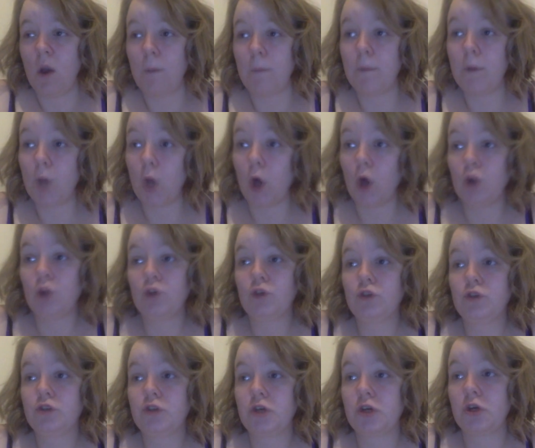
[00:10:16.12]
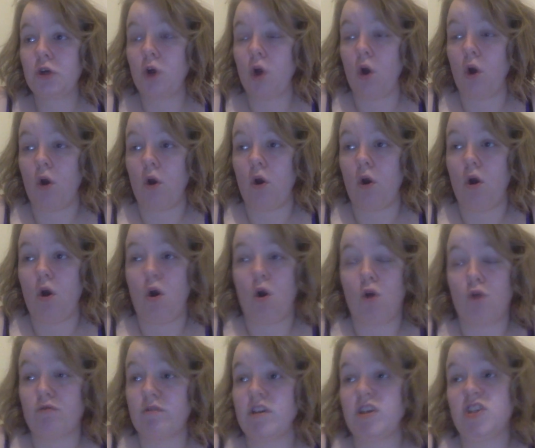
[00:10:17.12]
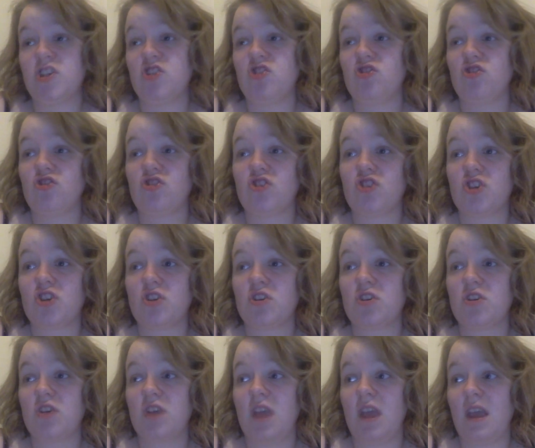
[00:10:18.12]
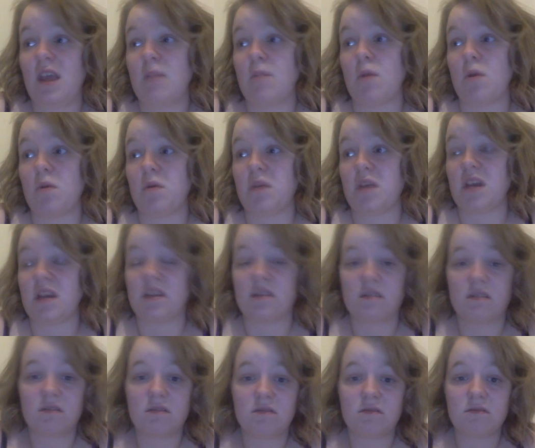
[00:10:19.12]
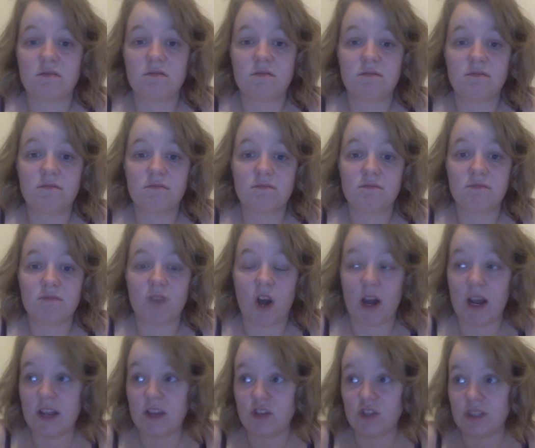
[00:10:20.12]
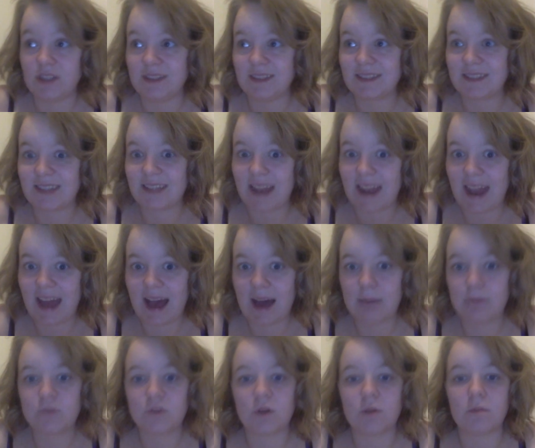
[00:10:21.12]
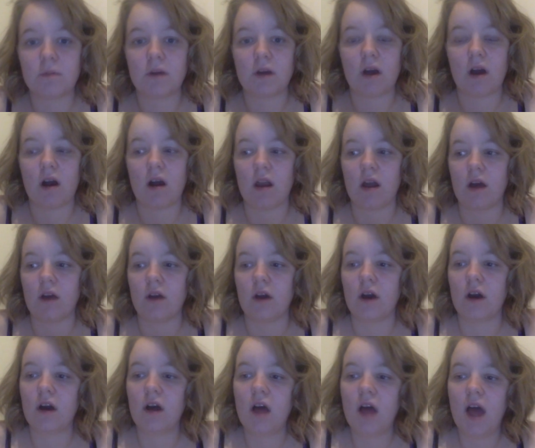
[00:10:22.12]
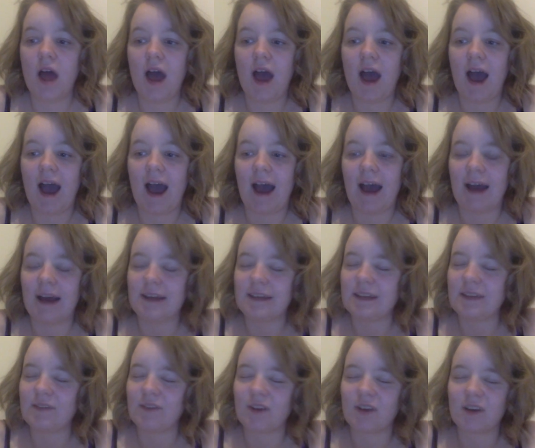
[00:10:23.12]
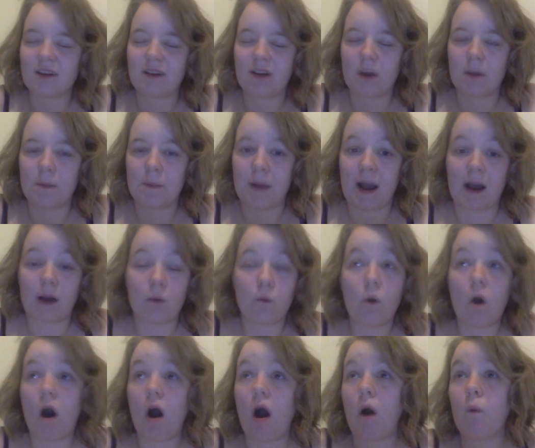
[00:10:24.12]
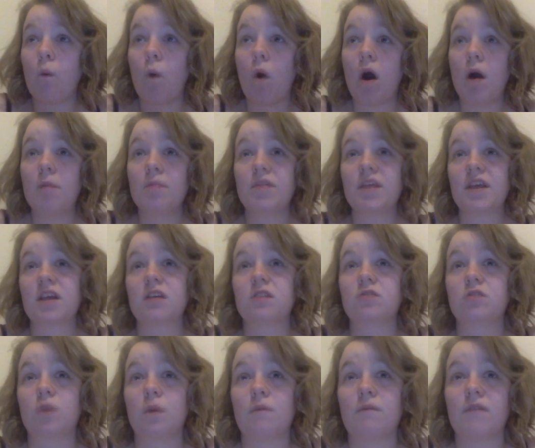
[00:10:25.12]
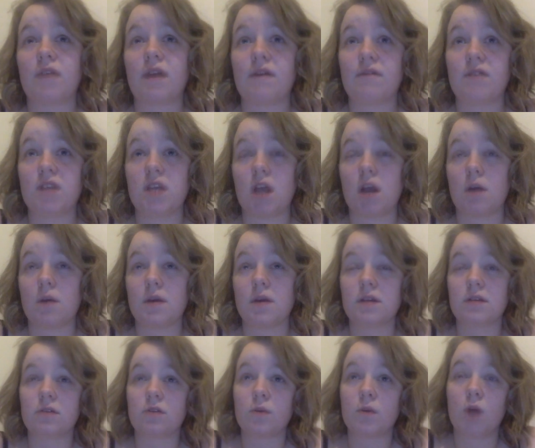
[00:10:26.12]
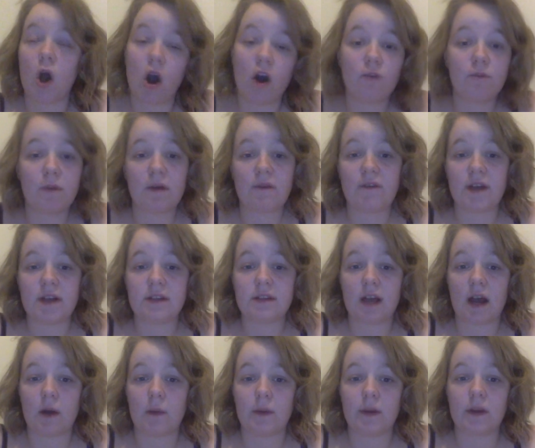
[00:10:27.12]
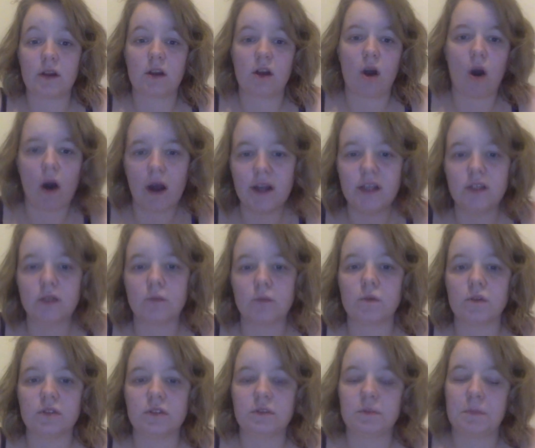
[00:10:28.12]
blonde, orange, emo kid. I literally slapped on my eyeliner. And if I could go back, what I'm thinking of doing for that video is doing half my face how it kind of was